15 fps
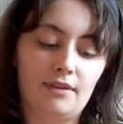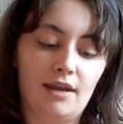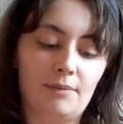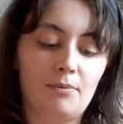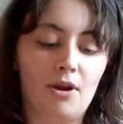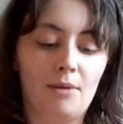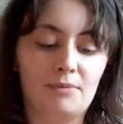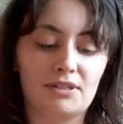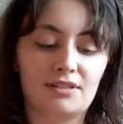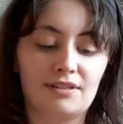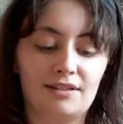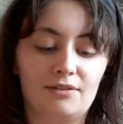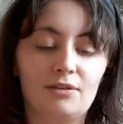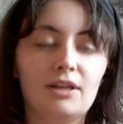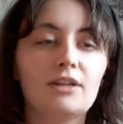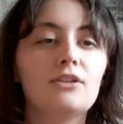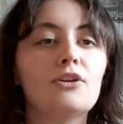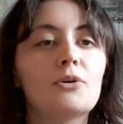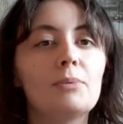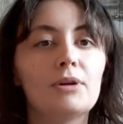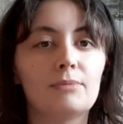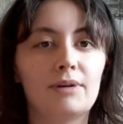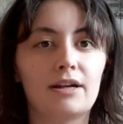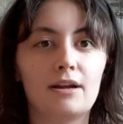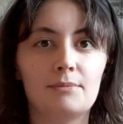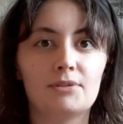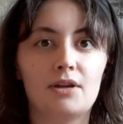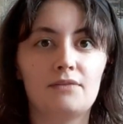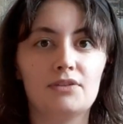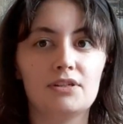I promise it'll look weird when it
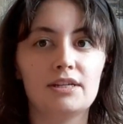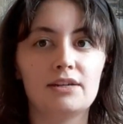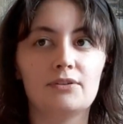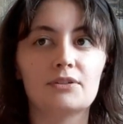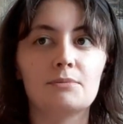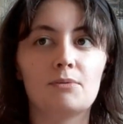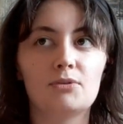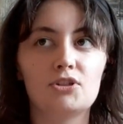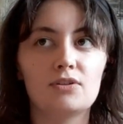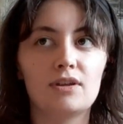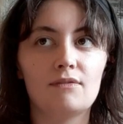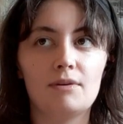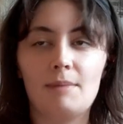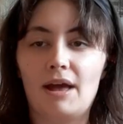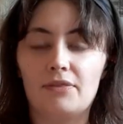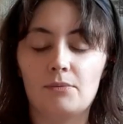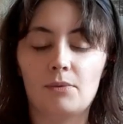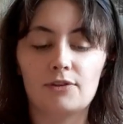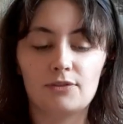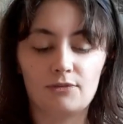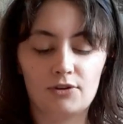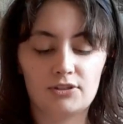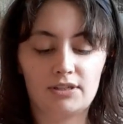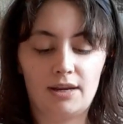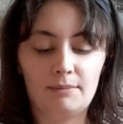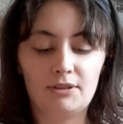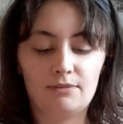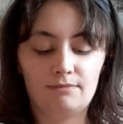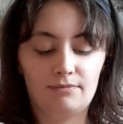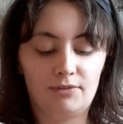comes off the needles, but once you give it a bath and wear it the first time,
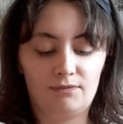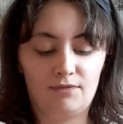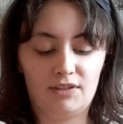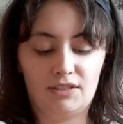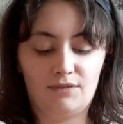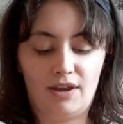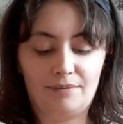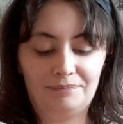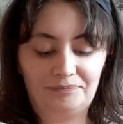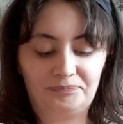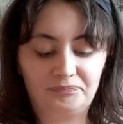it's fine.